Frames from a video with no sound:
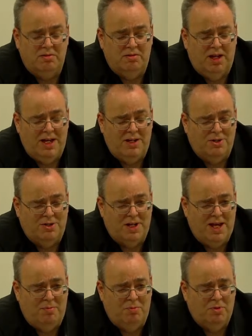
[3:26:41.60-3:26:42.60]

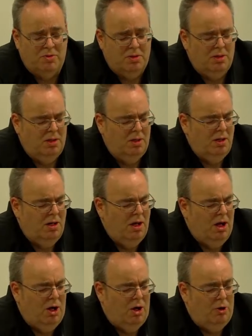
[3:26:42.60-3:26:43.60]
HTMs,
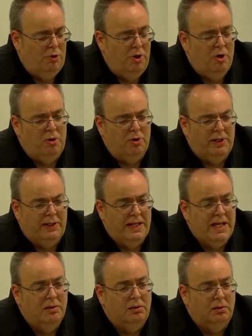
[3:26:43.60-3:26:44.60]
are not
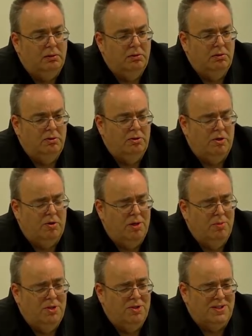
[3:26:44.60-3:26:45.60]
legal
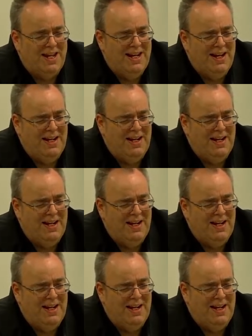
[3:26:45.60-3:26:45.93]
documents in and